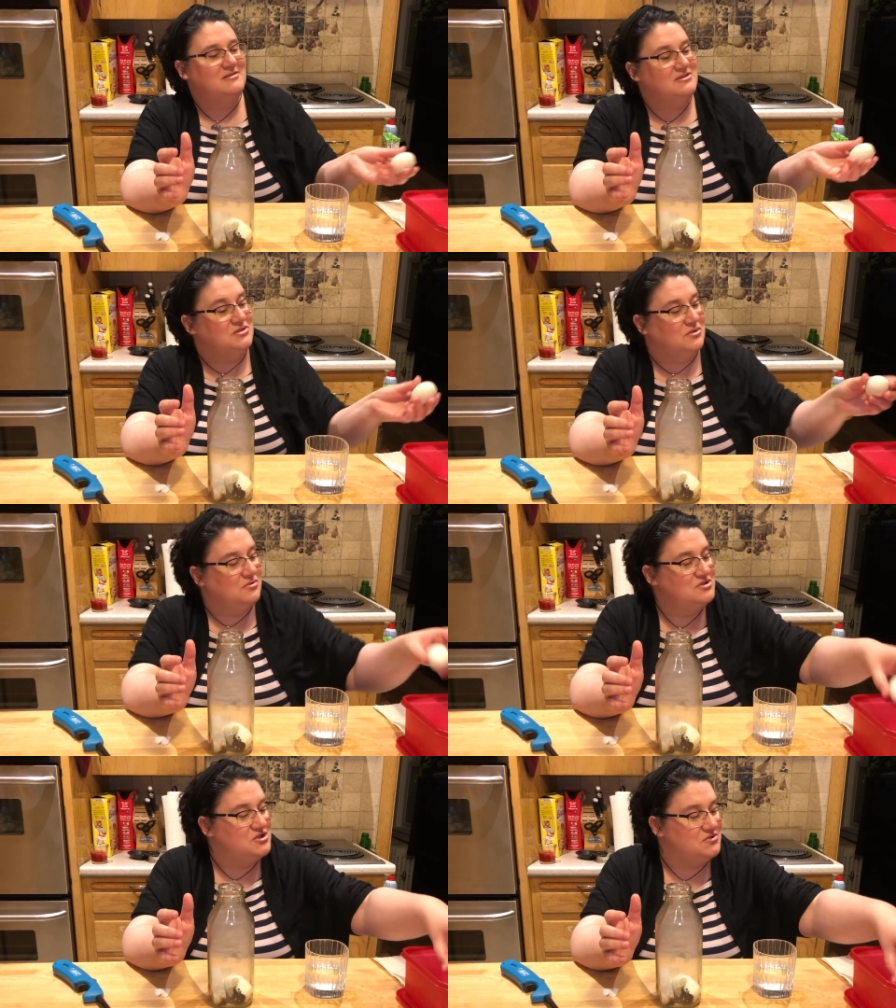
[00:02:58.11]

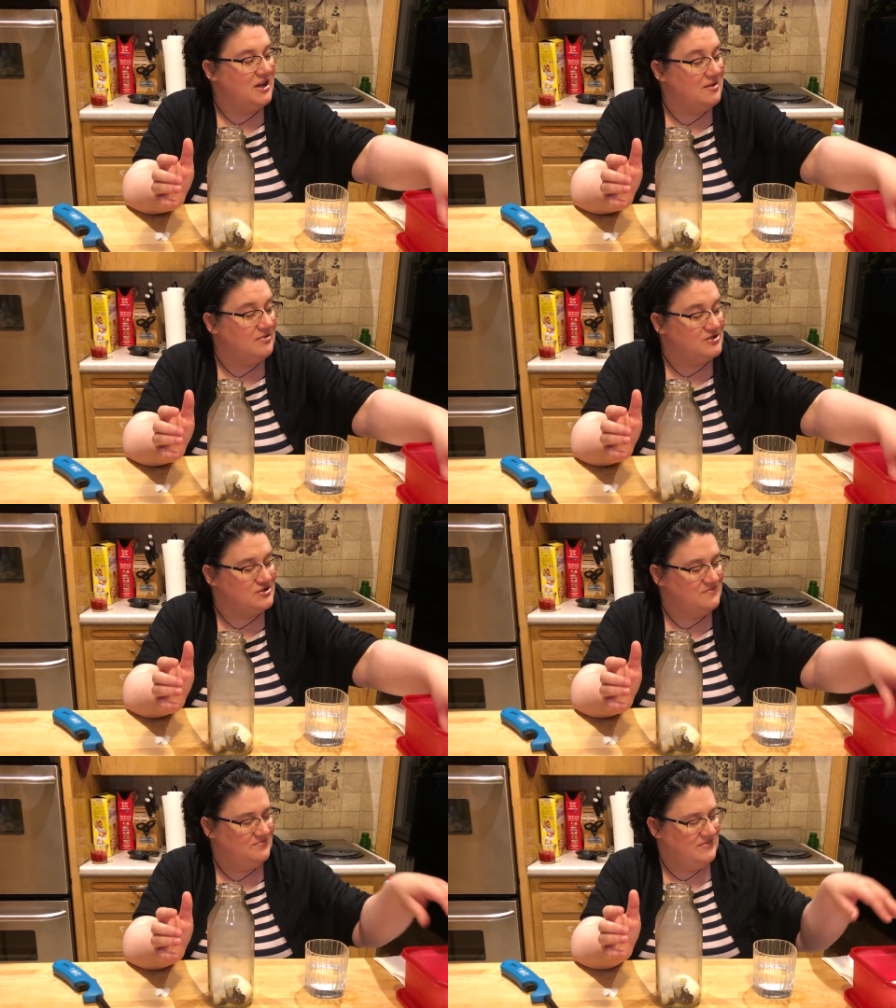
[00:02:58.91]
due to air pressure.
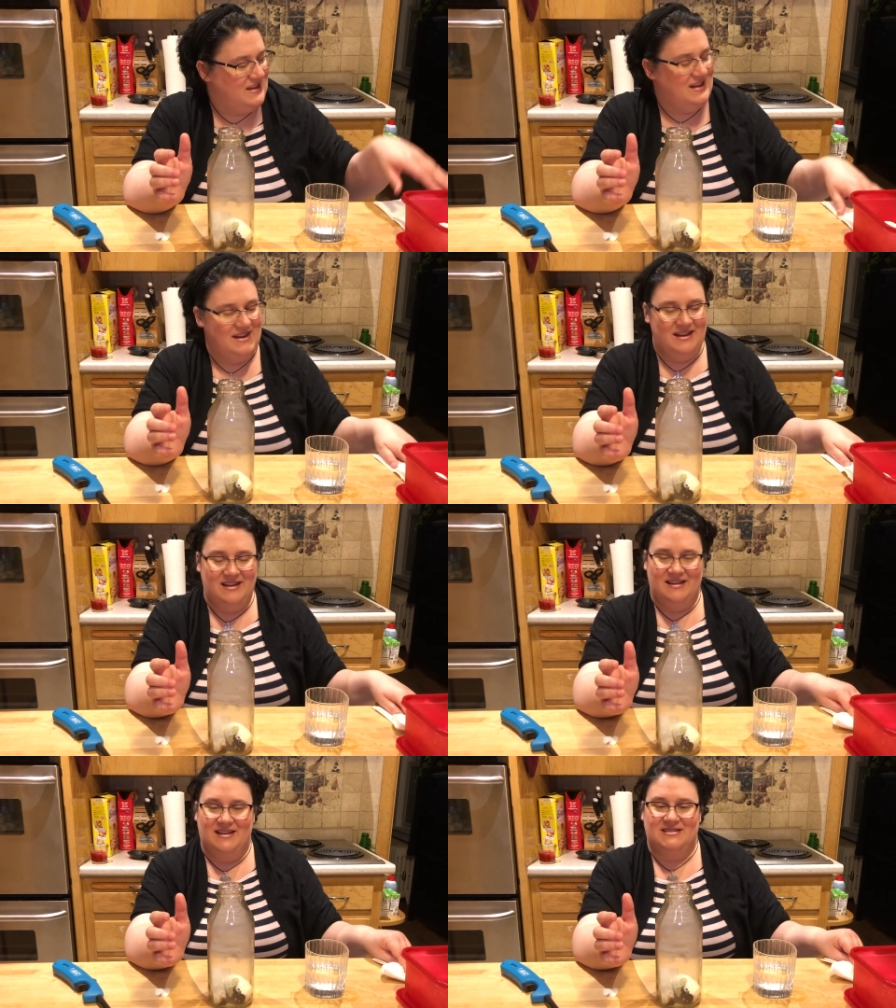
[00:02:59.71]

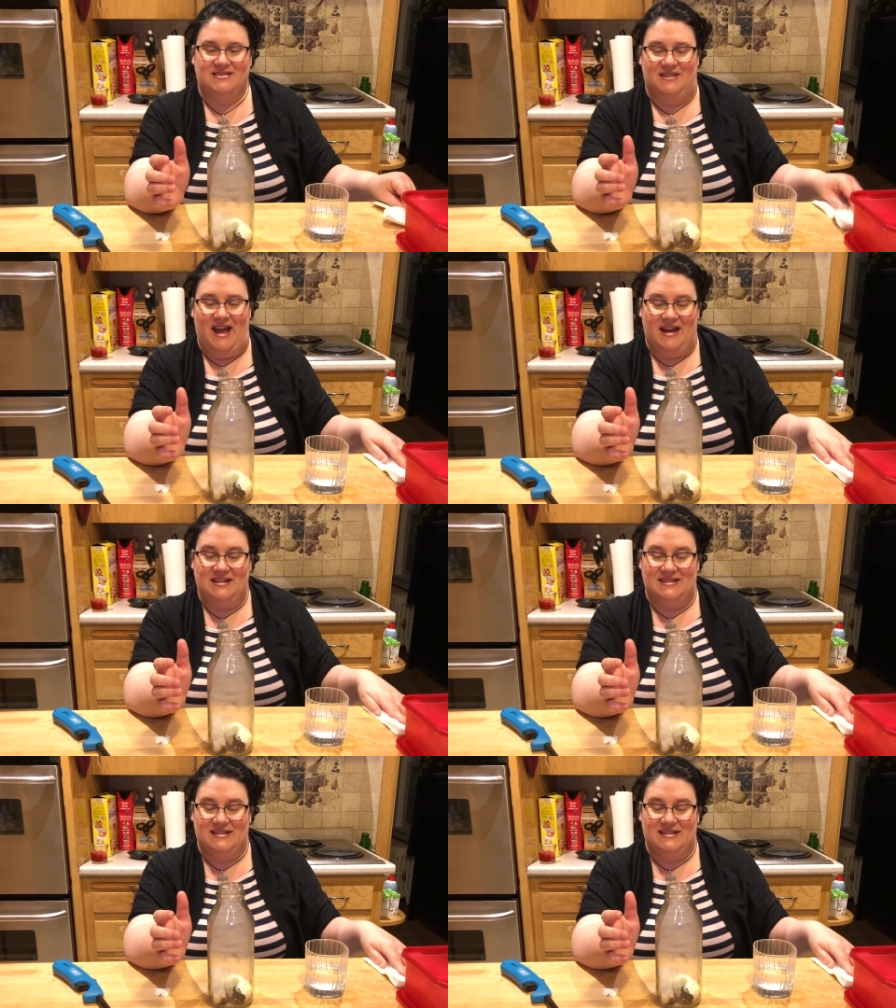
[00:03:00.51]
So that is